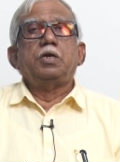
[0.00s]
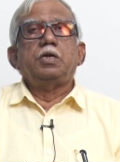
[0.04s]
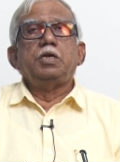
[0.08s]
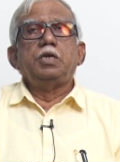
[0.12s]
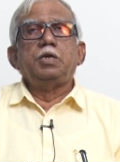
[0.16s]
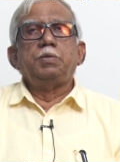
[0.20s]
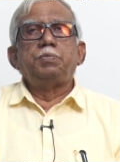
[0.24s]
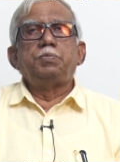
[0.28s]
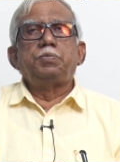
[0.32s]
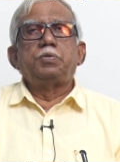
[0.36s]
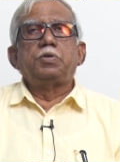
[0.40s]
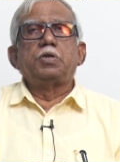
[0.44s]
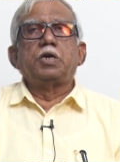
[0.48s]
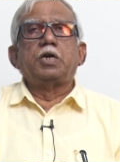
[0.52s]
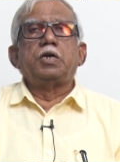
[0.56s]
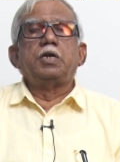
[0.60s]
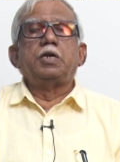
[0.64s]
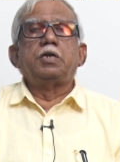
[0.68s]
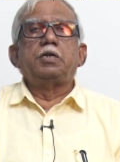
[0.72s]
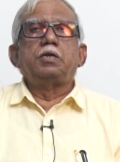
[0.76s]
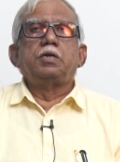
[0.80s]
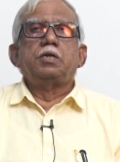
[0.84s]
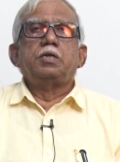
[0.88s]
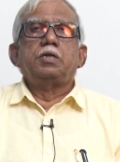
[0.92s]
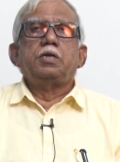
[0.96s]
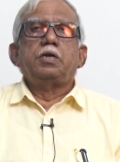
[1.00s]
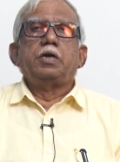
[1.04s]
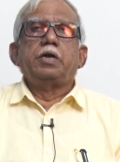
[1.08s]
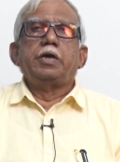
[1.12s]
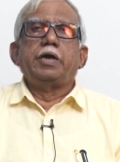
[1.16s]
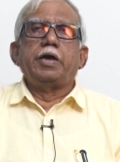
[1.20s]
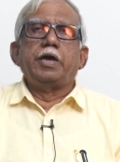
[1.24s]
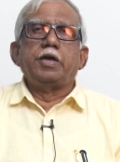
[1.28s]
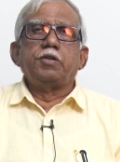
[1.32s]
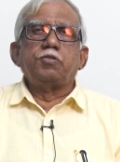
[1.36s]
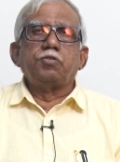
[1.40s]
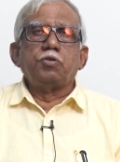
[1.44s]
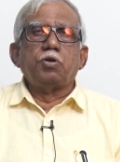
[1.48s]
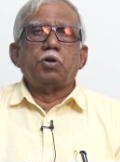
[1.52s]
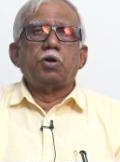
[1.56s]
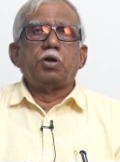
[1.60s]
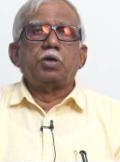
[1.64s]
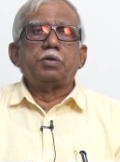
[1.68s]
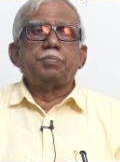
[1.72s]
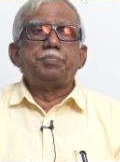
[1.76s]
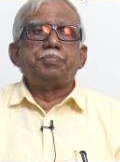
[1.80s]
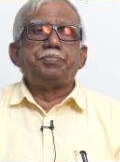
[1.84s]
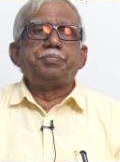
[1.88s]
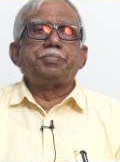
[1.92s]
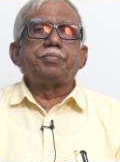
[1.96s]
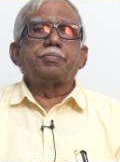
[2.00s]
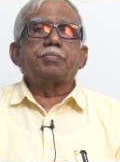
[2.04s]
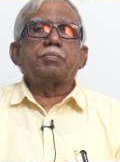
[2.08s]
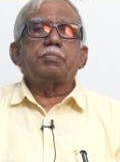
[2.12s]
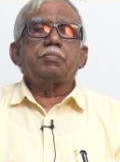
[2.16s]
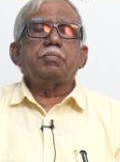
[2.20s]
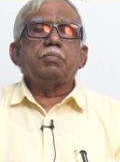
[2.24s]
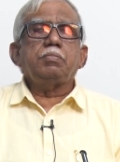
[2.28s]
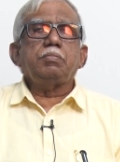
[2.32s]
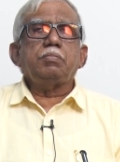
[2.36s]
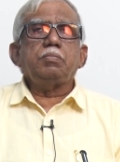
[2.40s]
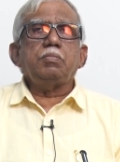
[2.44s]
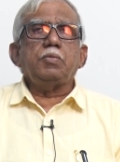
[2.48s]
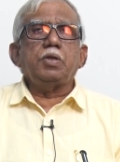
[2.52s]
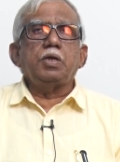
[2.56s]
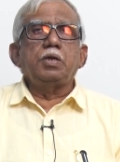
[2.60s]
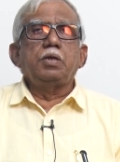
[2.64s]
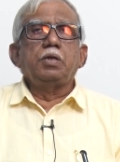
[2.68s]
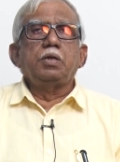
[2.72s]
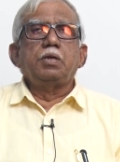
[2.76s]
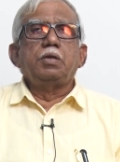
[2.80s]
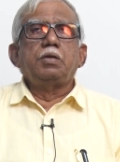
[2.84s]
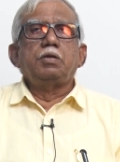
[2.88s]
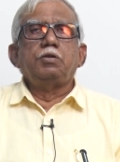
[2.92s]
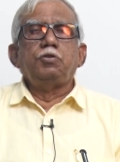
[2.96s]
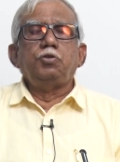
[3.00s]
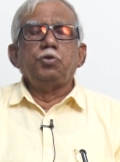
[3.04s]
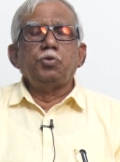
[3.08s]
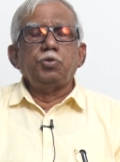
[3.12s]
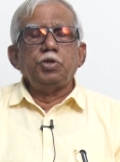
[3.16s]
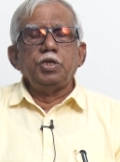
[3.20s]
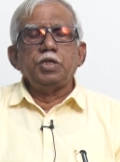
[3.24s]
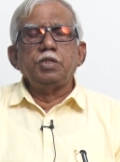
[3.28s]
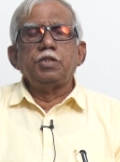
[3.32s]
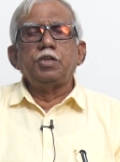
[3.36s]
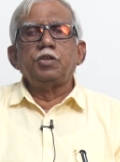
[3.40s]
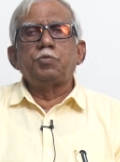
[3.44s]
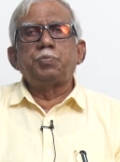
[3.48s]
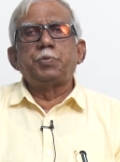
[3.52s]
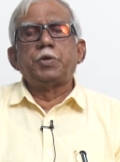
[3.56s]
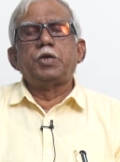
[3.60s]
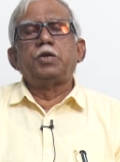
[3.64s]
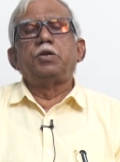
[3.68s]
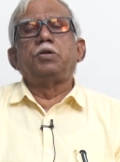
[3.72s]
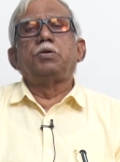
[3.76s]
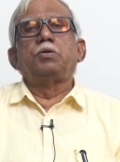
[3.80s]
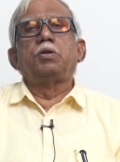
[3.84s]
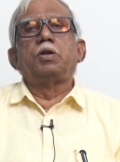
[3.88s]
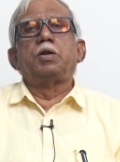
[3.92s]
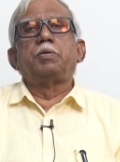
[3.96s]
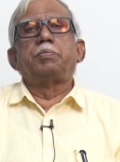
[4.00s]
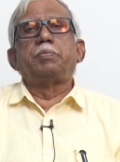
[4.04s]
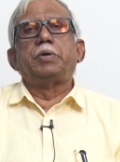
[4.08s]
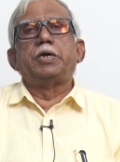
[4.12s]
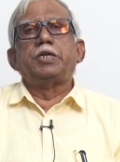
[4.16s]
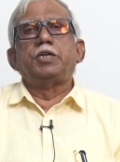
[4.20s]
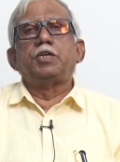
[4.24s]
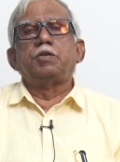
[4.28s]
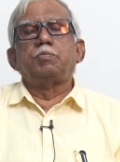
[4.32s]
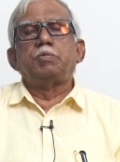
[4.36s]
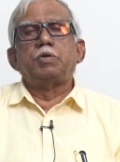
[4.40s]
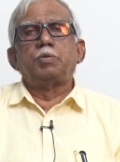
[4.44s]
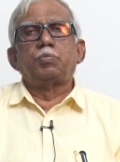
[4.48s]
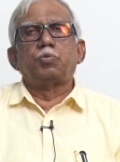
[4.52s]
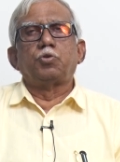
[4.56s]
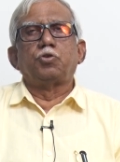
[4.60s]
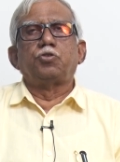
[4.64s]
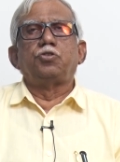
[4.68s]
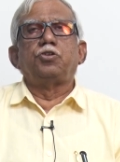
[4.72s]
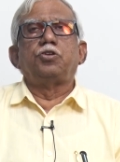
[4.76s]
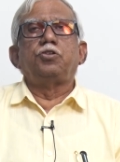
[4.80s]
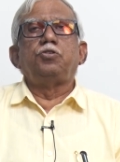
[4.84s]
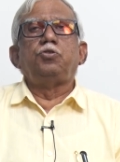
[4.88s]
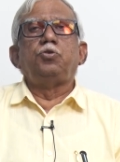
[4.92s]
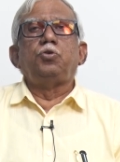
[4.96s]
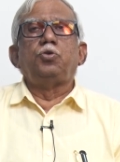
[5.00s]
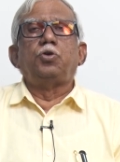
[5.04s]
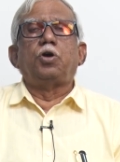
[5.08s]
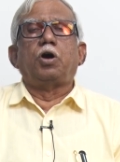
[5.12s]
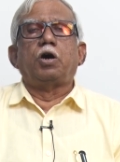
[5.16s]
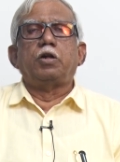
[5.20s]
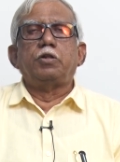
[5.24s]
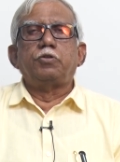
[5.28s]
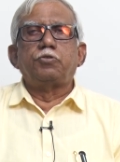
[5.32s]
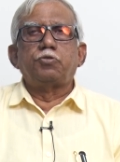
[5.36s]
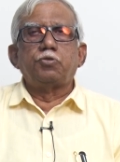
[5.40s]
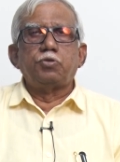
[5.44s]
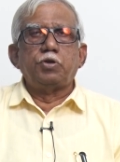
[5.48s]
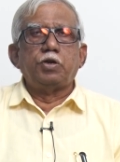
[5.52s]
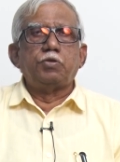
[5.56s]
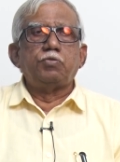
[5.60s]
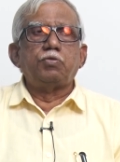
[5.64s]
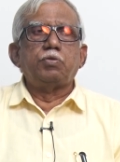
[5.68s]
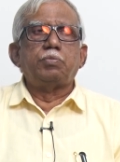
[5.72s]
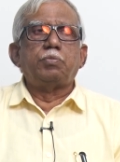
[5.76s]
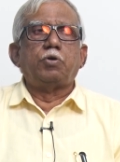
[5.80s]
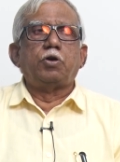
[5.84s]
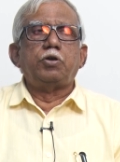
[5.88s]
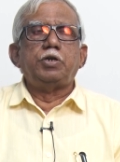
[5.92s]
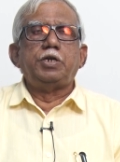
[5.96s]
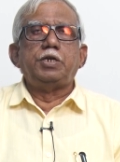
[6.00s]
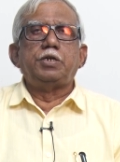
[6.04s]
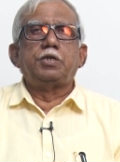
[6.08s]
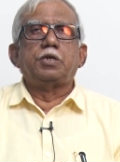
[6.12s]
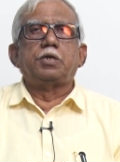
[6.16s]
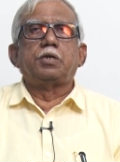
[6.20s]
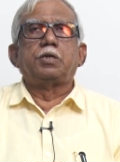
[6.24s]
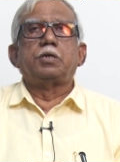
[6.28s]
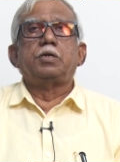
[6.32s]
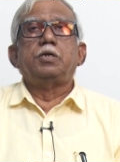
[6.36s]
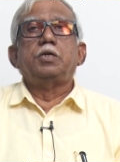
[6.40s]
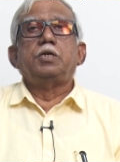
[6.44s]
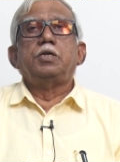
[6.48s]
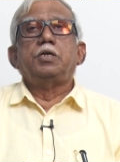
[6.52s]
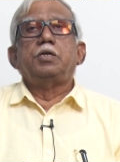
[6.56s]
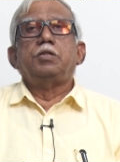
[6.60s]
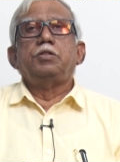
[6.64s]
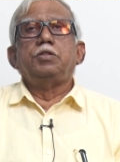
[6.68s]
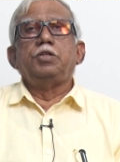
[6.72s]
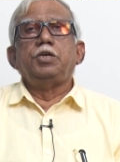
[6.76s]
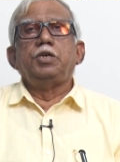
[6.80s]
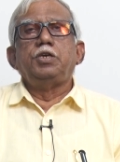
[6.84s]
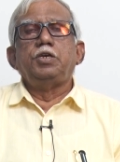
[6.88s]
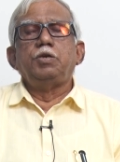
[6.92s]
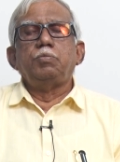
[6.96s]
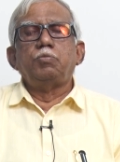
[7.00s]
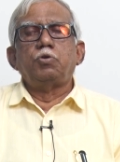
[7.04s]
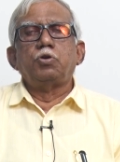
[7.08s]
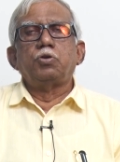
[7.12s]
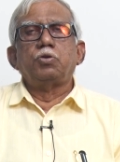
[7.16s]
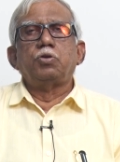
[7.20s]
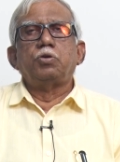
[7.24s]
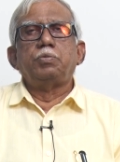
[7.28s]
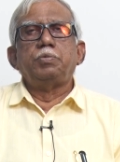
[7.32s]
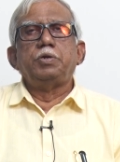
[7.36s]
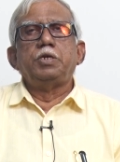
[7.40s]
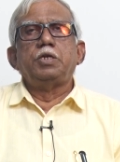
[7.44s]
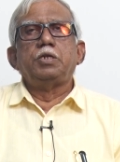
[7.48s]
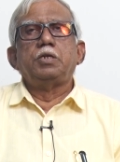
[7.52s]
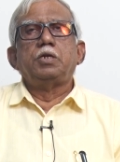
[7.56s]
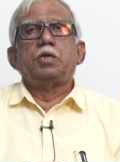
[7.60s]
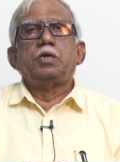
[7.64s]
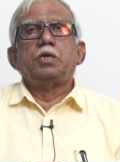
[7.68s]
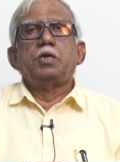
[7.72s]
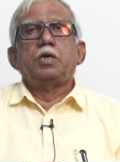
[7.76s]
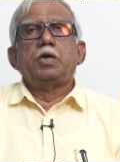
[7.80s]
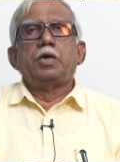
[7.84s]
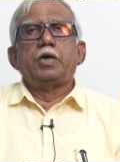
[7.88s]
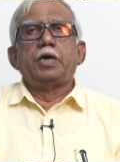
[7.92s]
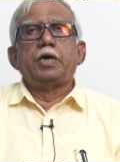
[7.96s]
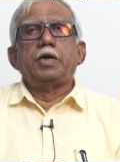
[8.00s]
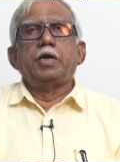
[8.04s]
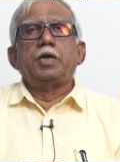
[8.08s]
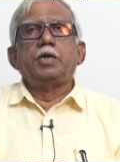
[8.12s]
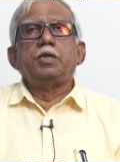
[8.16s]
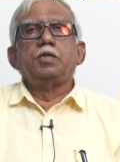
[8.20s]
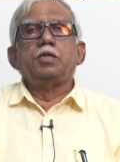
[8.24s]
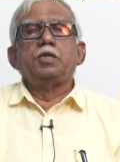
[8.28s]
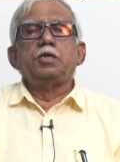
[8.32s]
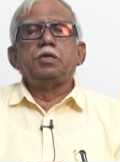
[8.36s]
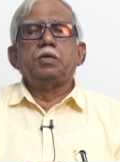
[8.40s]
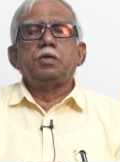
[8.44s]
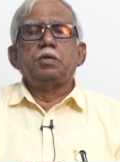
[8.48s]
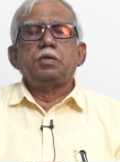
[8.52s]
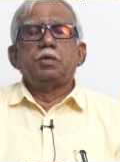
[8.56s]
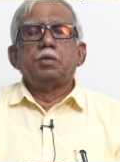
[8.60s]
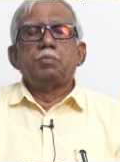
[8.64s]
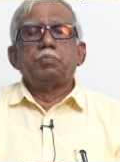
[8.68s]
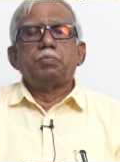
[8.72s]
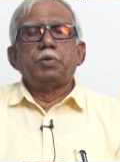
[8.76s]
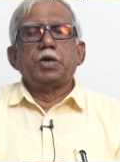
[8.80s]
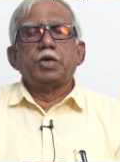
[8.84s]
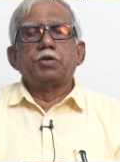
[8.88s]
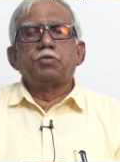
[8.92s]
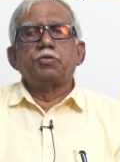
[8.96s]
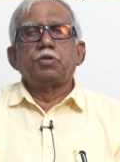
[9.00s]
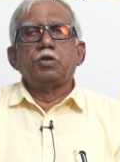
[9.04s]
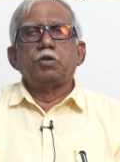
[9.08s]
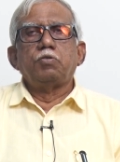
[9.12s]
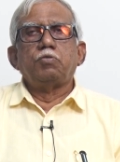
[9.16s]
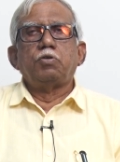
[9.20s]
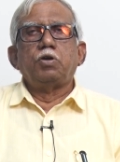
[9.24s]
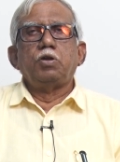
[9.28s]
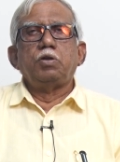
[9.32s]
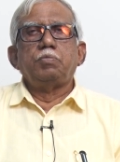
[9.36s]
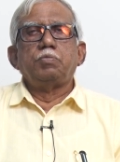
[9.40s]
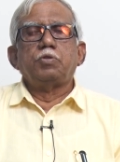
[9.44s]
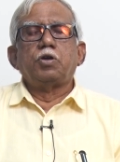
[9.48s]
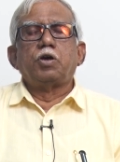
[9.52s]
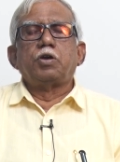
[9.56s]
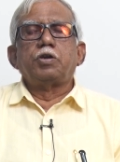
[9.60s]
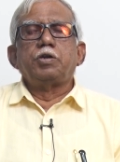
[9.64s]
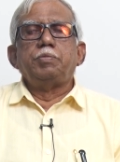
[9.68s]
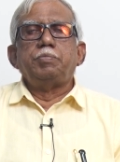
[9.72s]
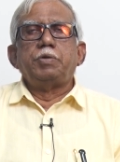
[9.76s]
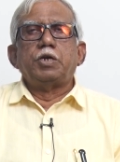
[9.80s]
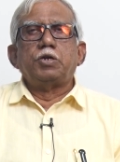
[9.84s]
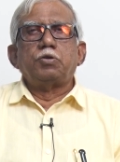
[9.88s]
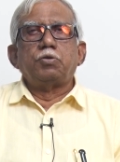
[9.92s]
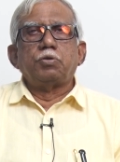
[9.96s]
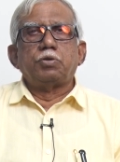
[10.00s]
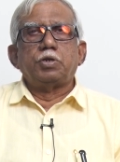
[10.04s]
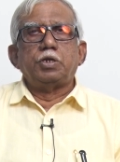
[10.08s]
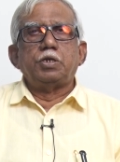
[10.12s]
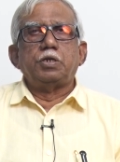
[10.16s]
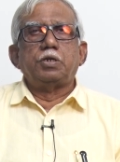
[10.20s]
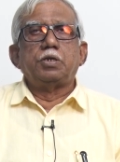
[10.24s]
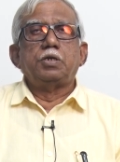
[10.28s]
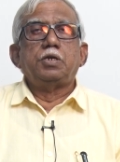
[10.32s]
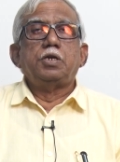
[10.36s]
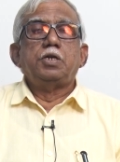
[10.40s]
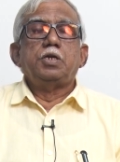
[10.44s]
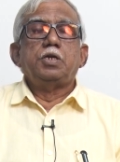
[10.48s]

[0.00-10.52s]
If child has got, during this particular management process, you also have to monitor the hemoglobin and the paxil volume or hematocrit.